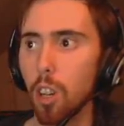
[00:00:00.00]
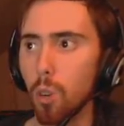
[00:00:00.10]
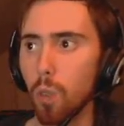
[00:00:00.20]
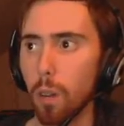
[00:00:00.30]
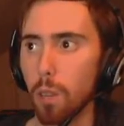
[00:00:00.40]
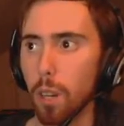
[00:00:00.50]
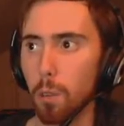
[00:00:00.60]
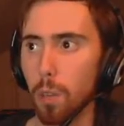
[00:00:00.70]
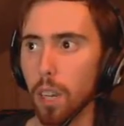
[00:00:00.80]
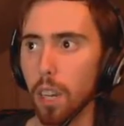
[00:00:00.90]
right
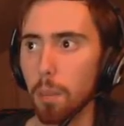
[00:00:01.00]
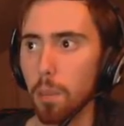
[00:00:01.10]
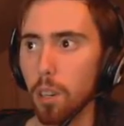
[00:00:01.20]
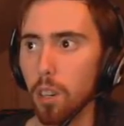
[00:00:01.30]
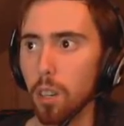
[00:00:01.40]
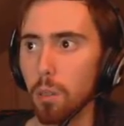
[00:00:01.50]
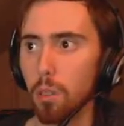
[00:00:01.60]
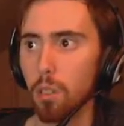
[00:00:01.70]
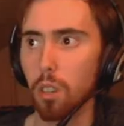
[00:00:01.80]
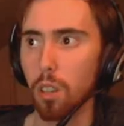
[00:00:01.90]
whenever we got up here, and it
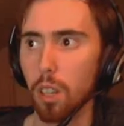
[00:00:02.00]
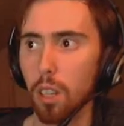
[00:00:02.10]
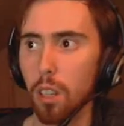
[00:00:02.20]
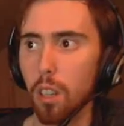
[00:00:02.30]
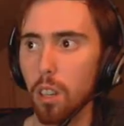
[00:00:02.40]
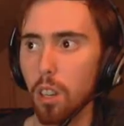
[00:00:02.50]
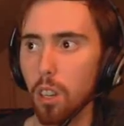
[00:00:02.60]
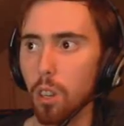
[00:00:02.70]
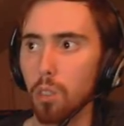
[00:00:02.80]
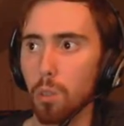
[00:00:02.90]
was
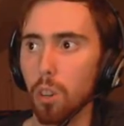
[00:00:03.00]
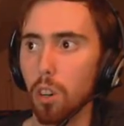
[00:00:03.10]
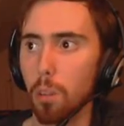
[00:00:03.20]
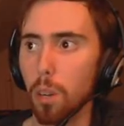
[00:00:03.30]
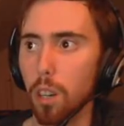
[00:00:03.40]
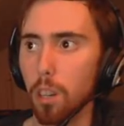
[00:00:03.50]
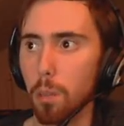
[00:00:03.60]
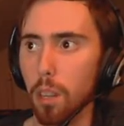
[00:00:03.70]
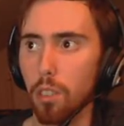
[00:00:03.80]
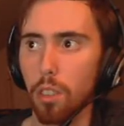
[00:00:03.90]
it was a real heartbreaker
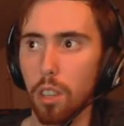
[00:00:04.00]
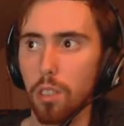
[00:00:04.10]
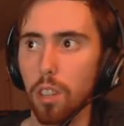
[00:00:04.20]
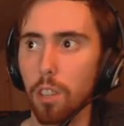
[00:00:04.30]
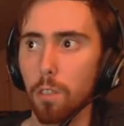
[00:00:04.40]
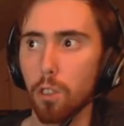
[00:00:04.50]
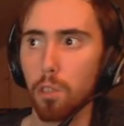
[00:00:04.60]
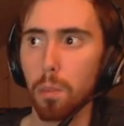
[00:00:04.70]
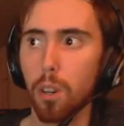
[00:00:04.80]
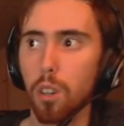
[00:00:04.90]
because, as I said, the
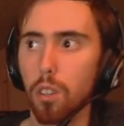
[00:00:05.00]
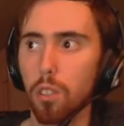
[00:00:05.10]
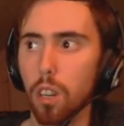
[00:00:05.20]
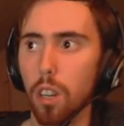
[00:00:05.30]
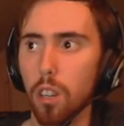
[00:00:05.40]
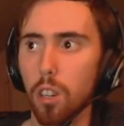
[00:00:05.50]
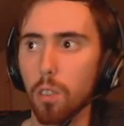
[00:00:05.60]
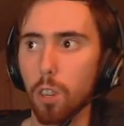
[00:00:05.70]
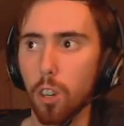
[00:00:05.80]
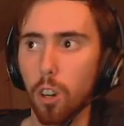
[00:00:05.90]
first pull is
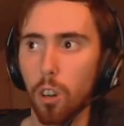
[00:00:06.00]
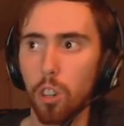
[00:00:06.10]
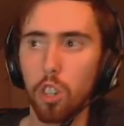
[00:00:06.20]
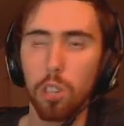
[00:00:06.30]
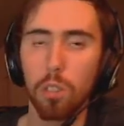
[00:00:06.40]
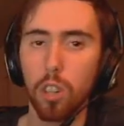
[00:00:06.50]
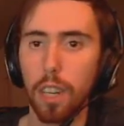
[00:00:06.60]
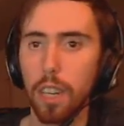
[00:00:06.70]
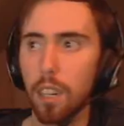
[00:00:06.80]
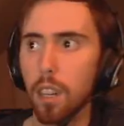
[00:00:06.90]
very RNG
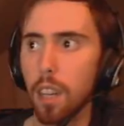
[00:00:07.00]
related